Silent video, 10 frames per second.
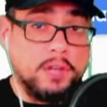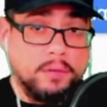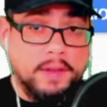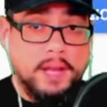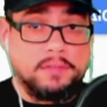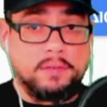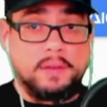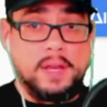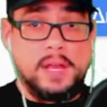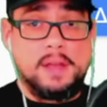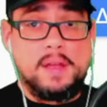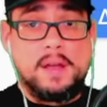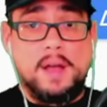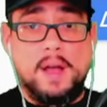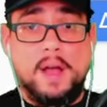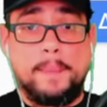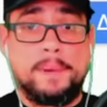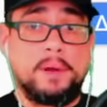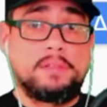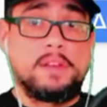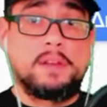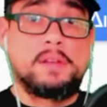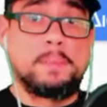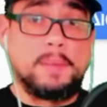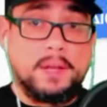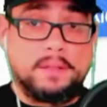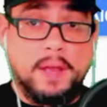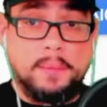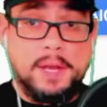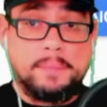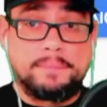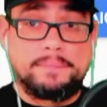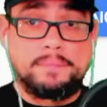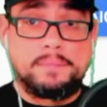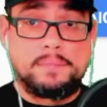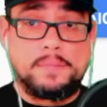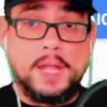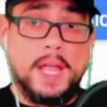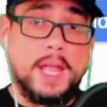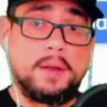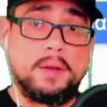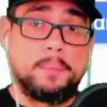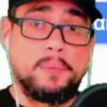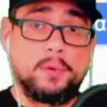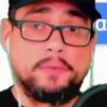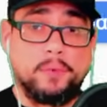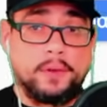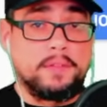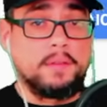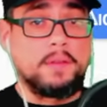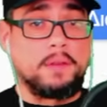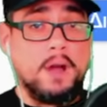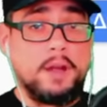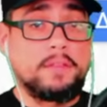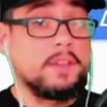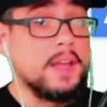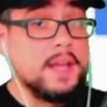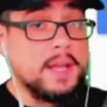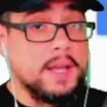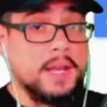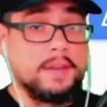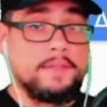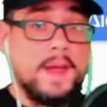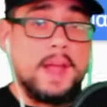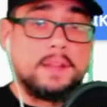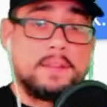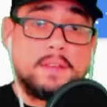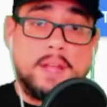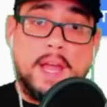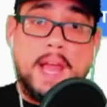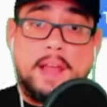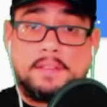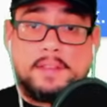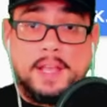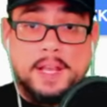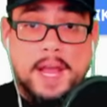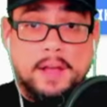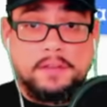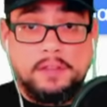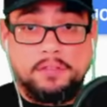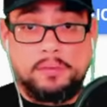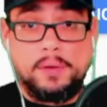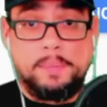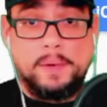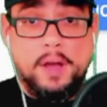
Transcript: news agency, Persia military and the border forces launched an event that has taken out these group